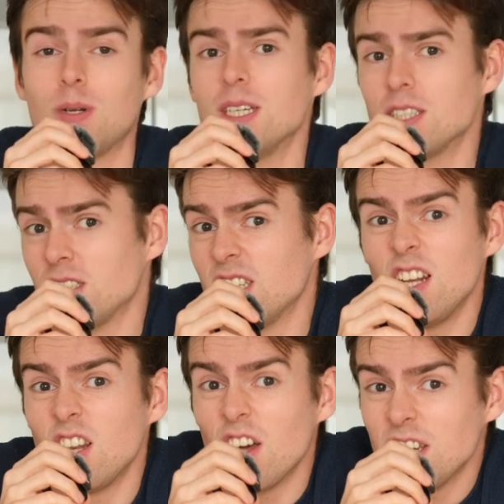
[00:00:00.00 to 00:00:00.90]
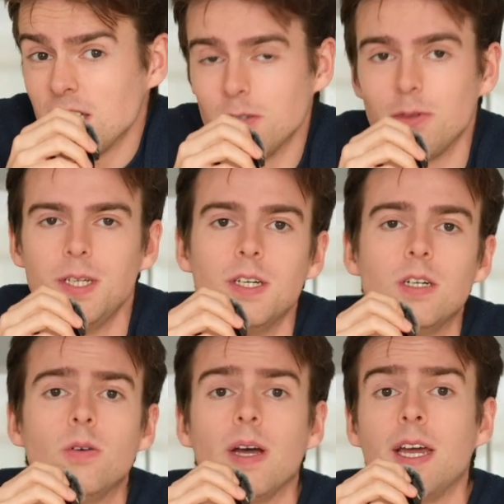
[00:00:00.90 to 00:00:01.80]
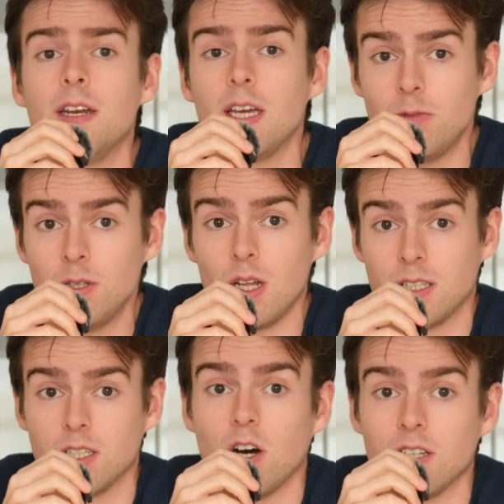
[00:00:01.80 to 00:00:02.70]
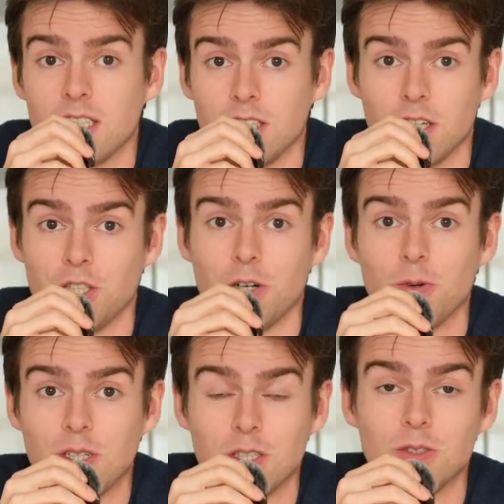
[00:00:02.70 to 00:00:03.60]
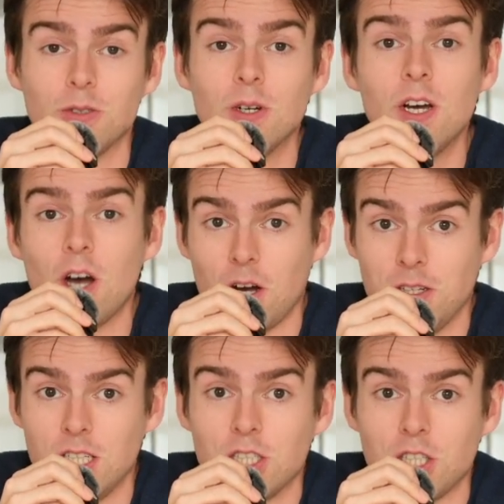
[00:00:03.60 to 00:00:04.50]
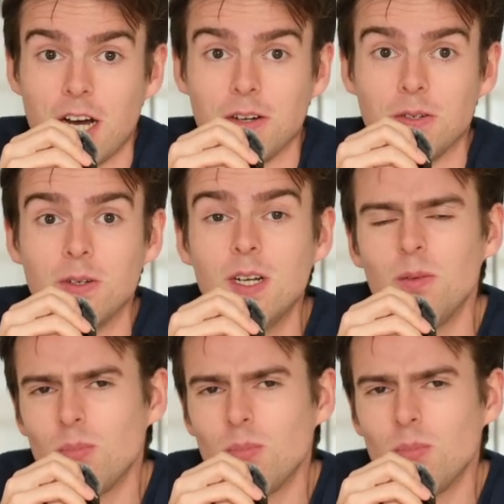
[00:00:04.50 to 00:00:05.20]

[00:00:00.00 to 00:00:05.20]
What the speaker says: please consider liking the video, and if you like the content I generally do on this channel,